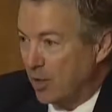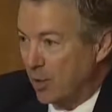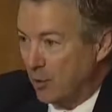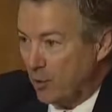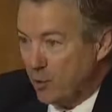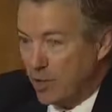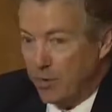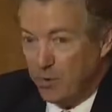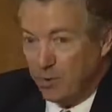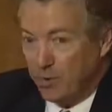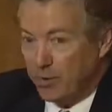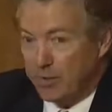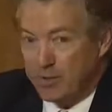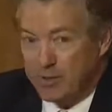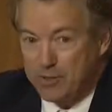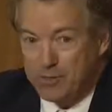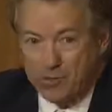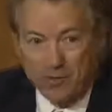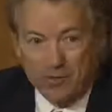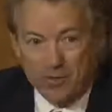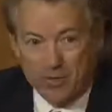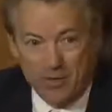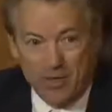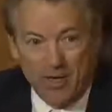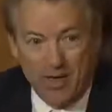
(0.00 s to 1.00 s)
Are we willing
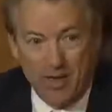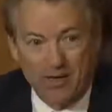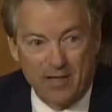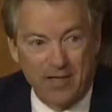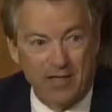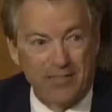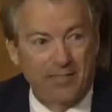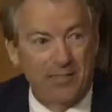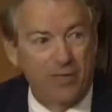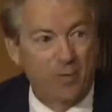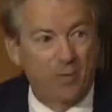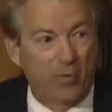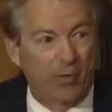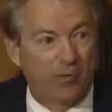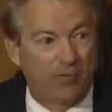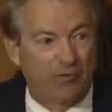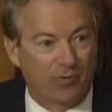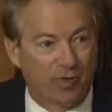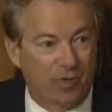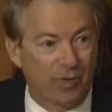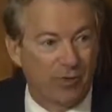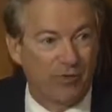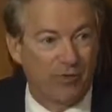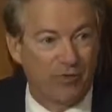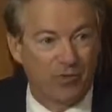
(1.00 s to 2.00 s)
just to not have any more
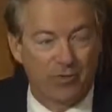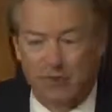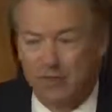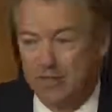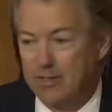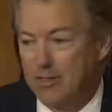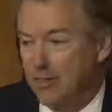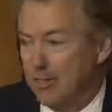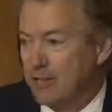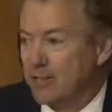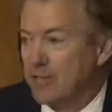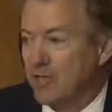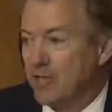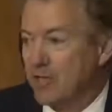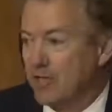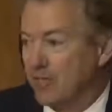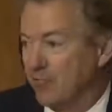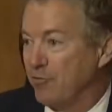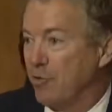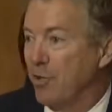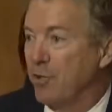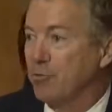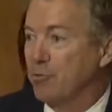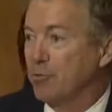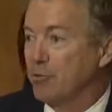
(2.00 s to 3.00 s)
votes and say
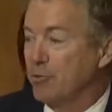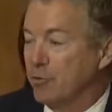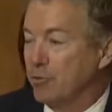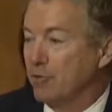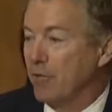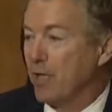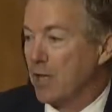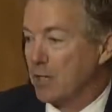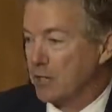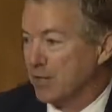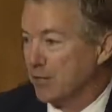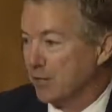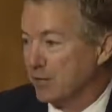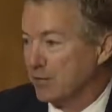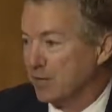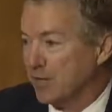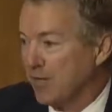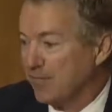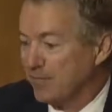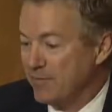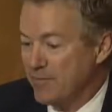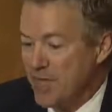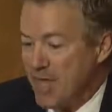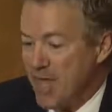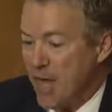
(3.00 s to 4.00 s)
the vote in
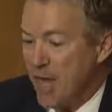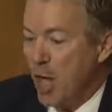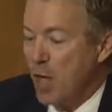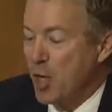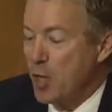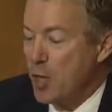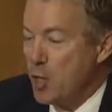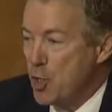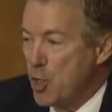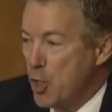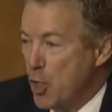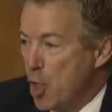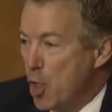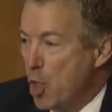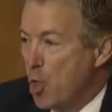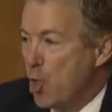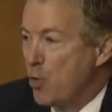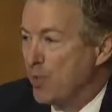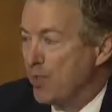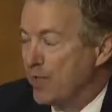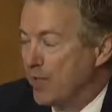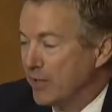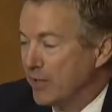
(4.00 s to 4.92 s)
2011? No